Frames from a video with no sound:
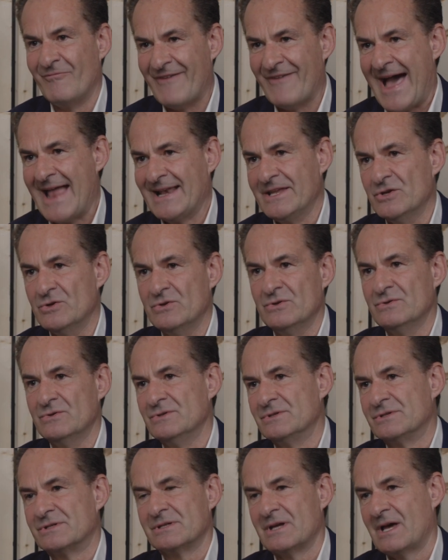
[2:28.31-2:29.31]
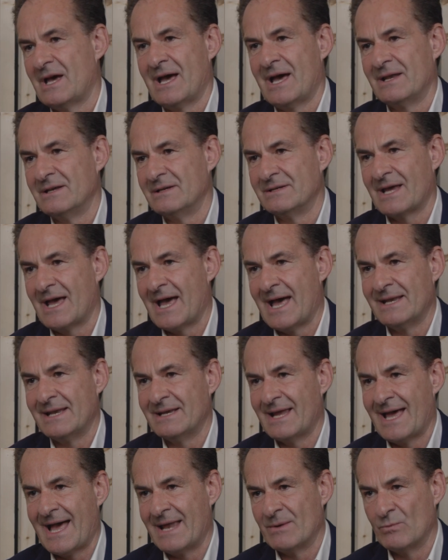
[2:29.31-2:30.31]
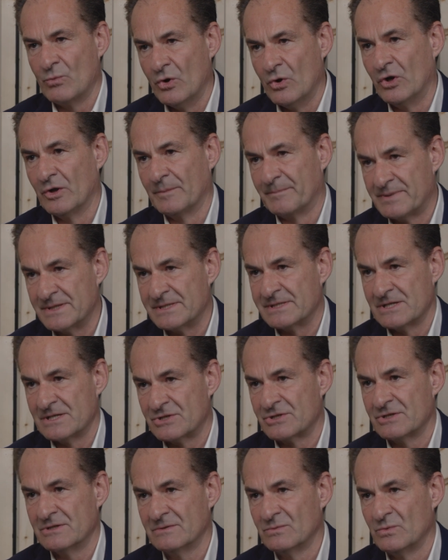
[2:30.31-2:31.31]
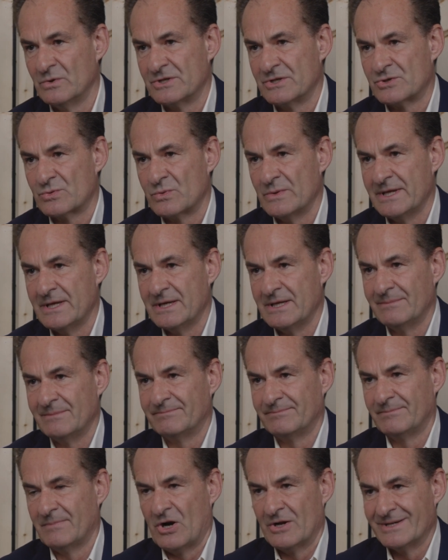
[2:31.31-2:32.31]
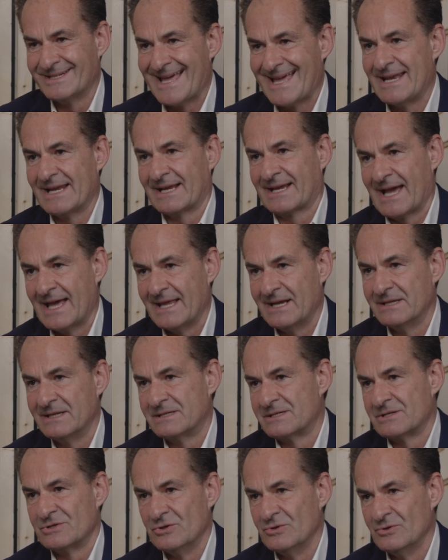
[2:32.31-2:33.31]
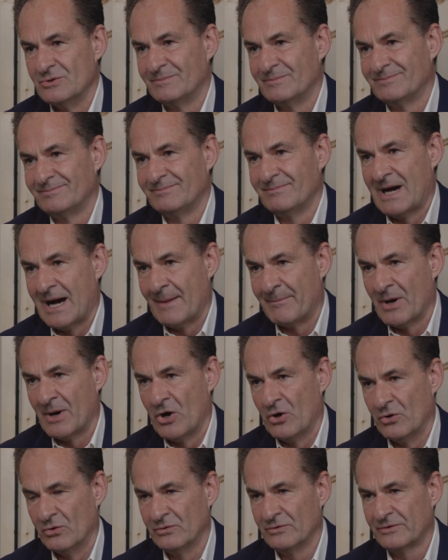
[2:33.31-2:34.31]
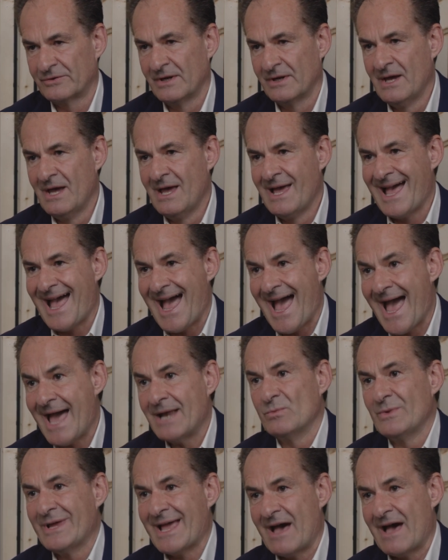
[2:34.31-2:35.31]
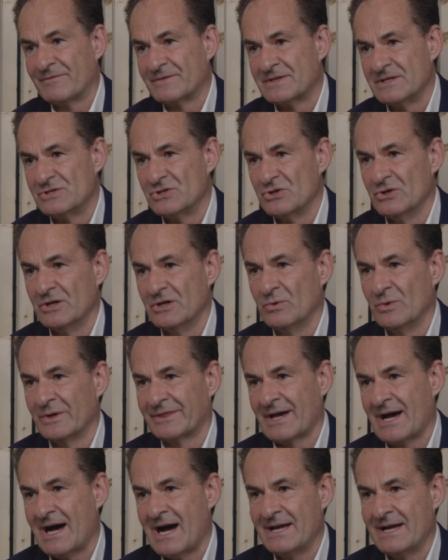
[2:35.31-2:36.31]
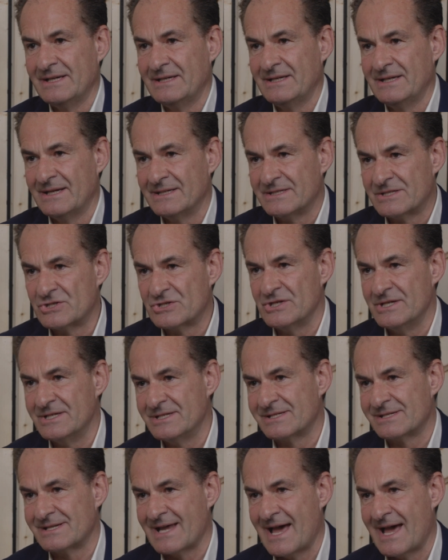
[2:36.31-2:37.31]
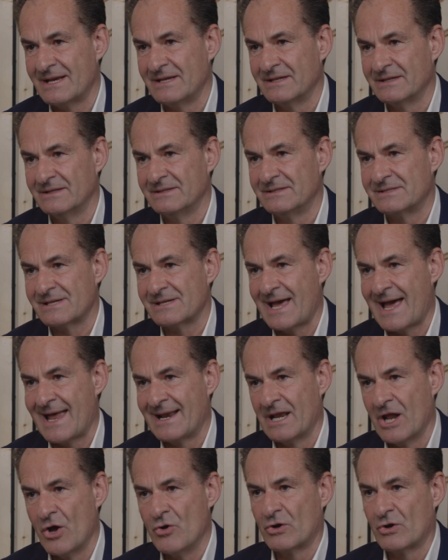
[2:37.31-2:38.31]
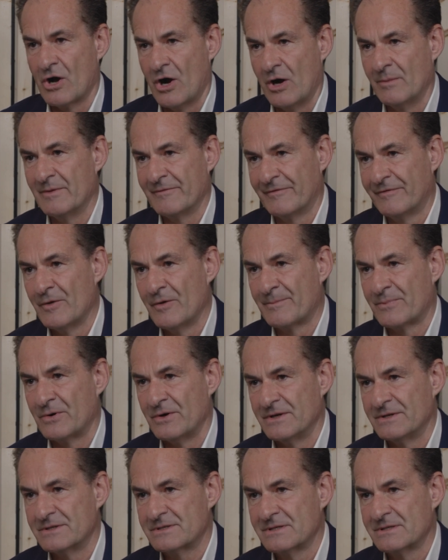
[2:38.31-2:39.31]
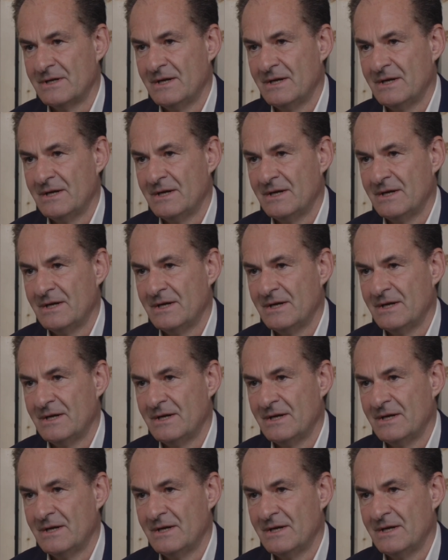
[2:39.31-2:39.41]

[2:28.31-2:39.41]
values and world position, which we are dedicated to uphold. And we have to do it with high ESG standards and low carbon footprint